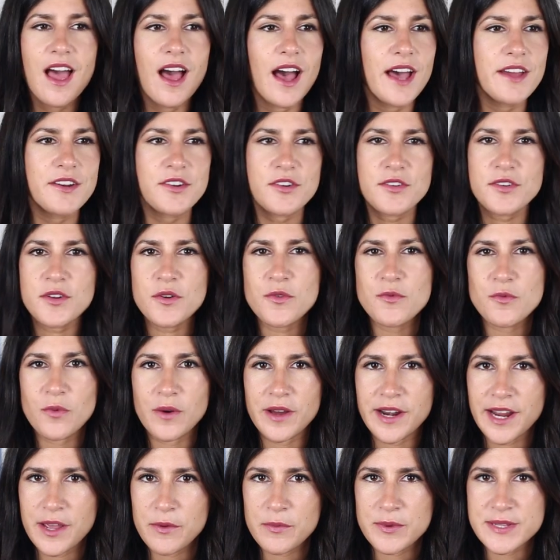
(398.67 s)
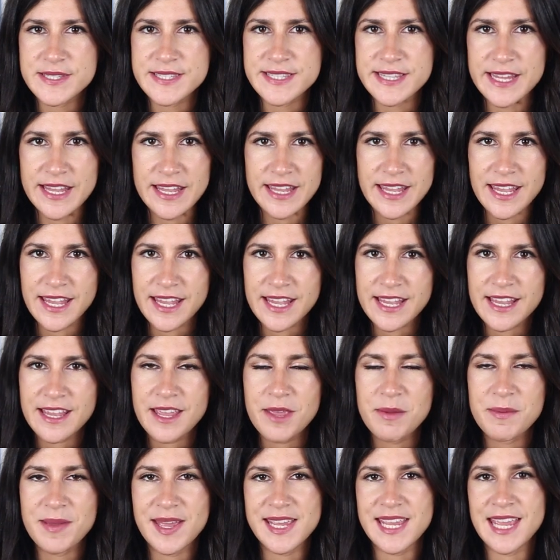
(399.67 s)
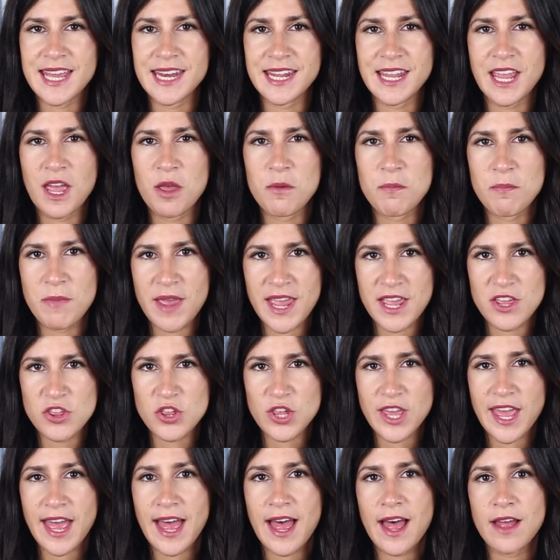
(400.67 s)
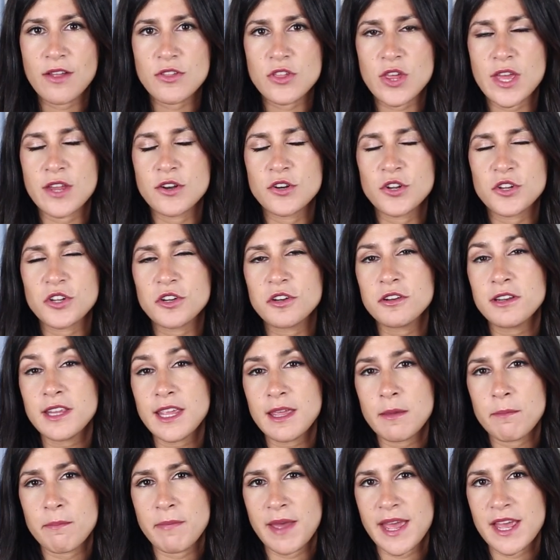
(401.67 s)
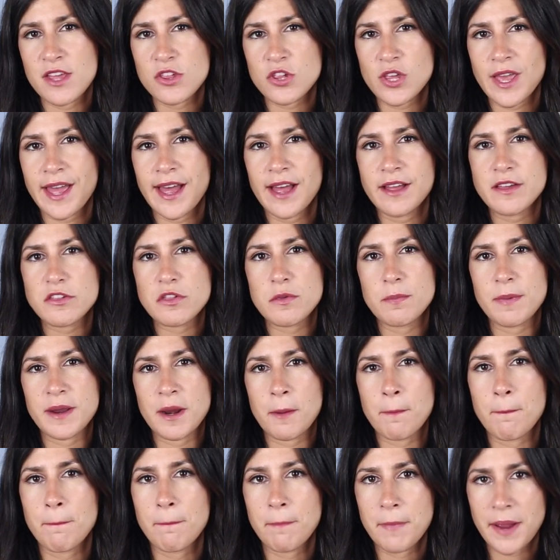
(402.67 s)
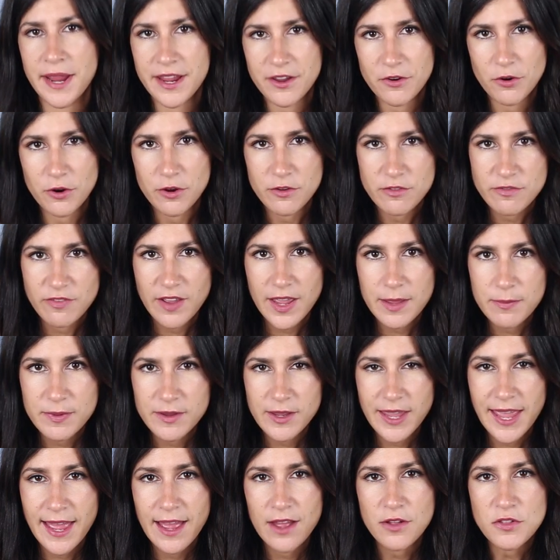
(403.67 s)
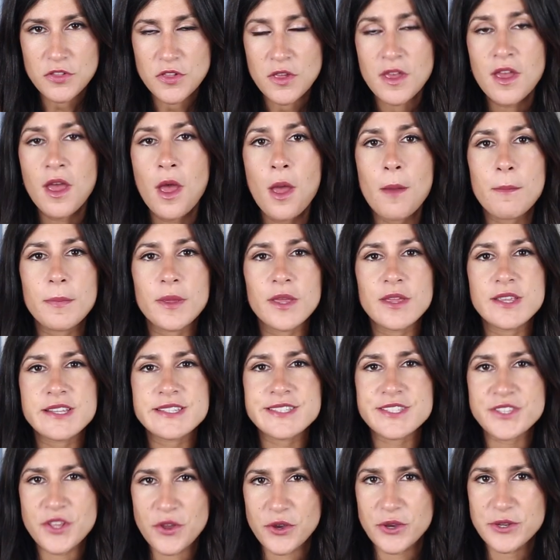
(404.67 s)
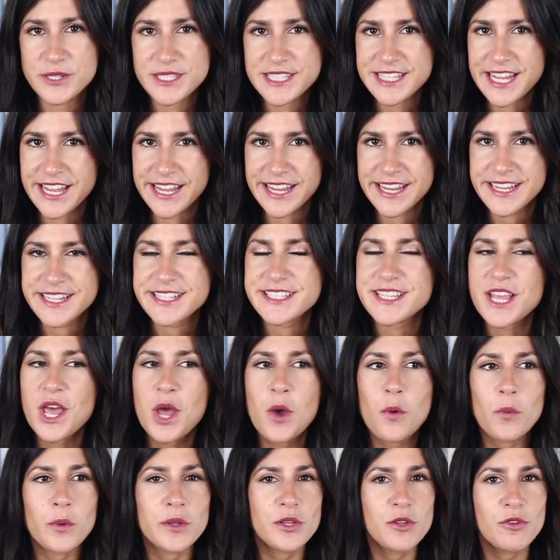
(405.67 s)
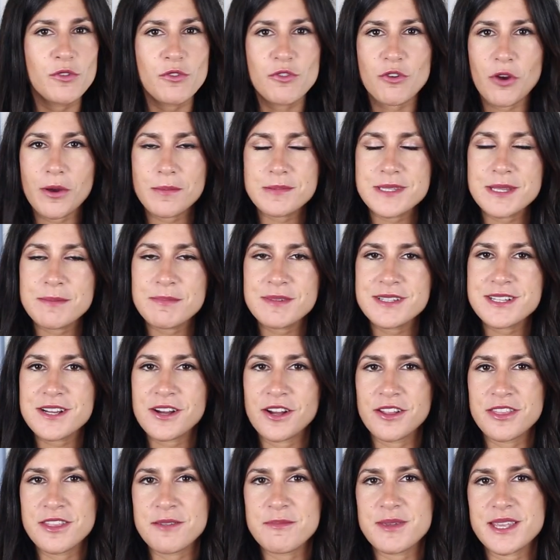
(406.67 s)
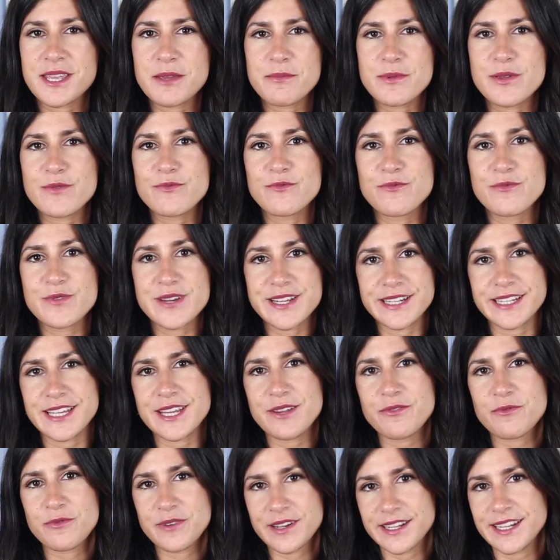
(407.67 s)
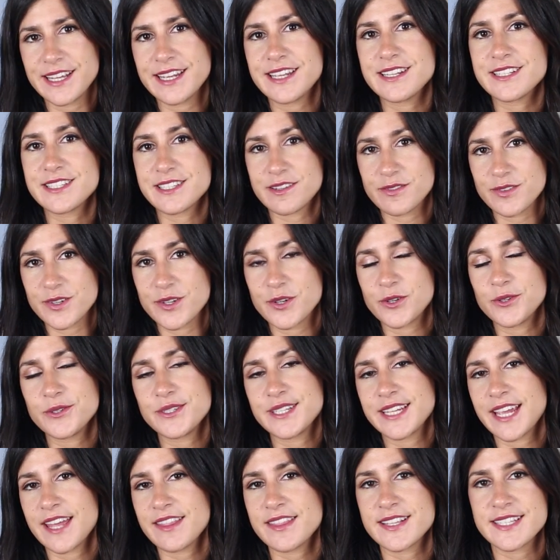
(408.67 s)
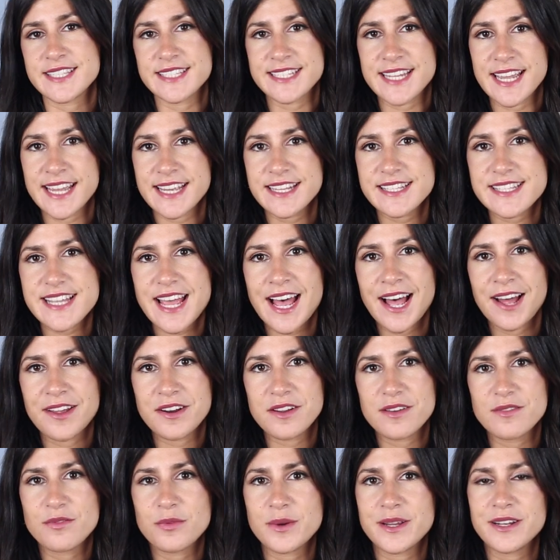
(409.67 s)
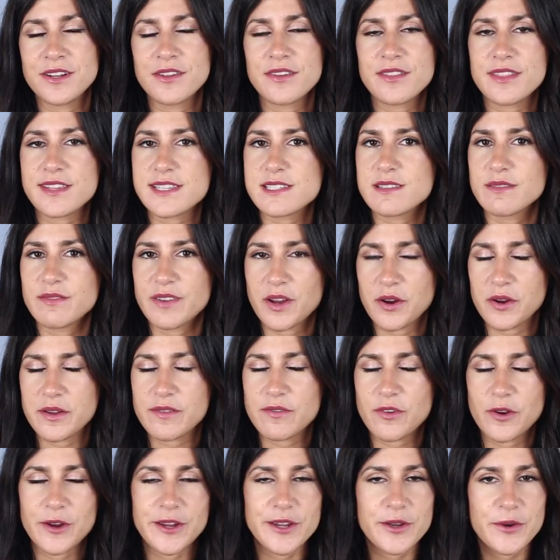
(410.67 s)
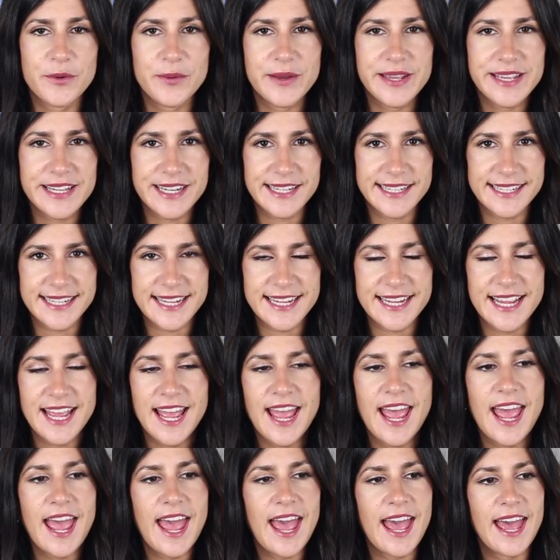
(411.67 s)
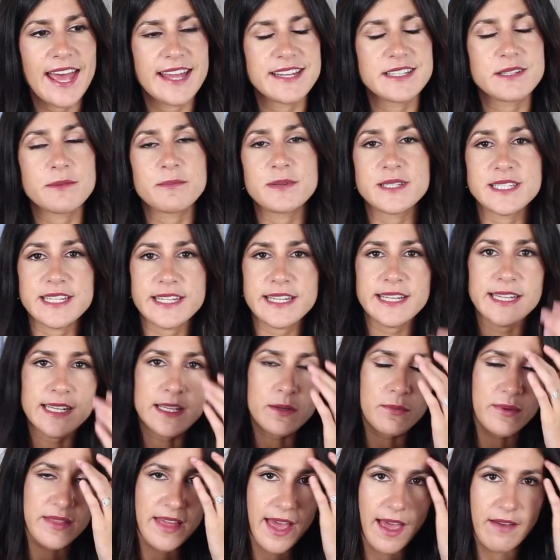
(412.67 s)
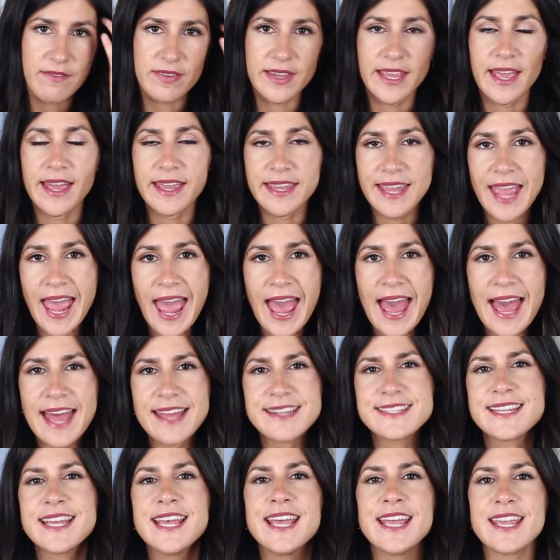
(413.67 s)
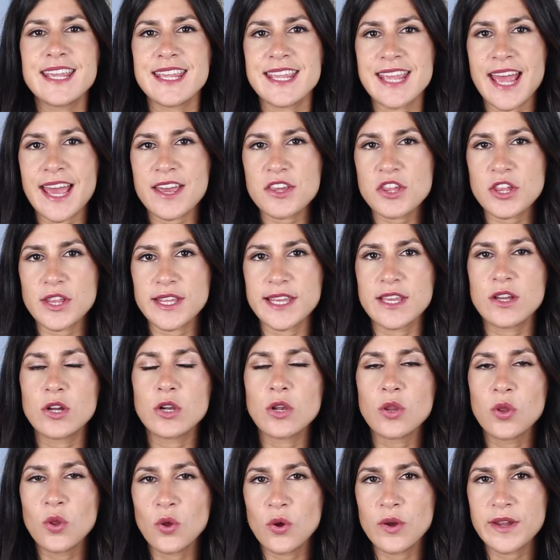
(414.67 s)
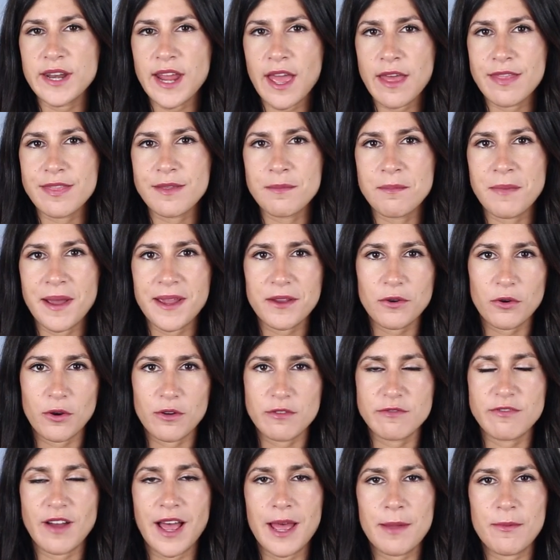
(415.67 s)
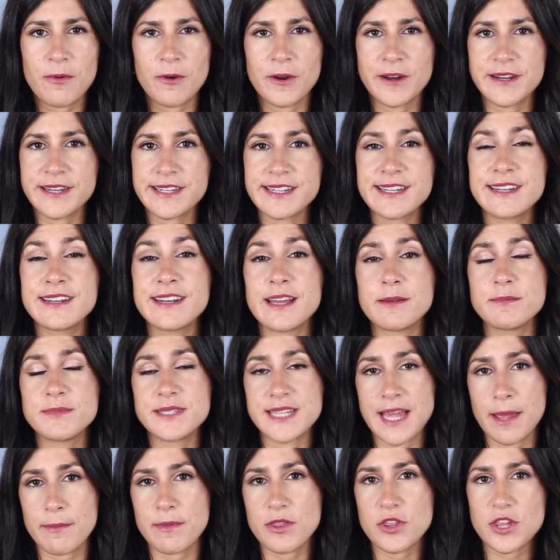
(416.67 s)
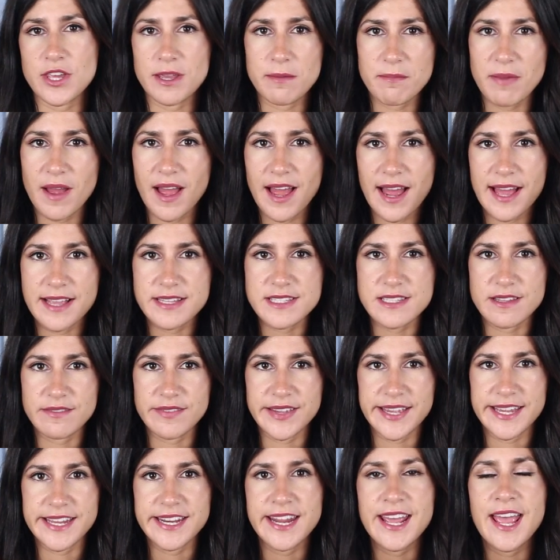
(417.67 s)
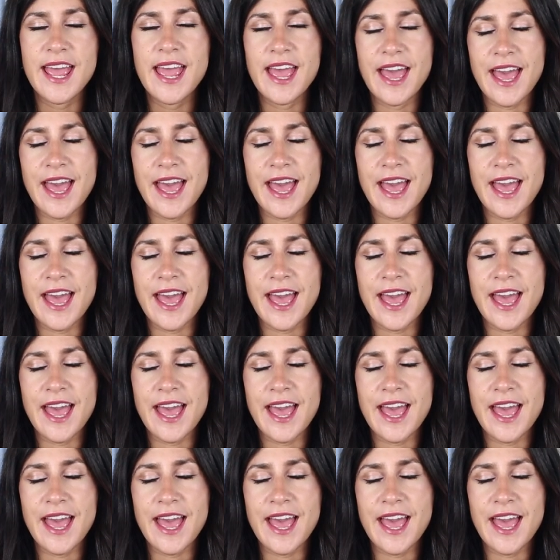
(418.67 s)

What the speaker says: I don't know what I was thinking about getting a beige couch, and not only a beige couch but a microfiber couch, because those things, when you drop something on them, it can be really, really difficult to get the stains out of. We learned this very, very quickly, and particularly with having a cat, he actually clawed at the microfiber and ended up damaging parts of it.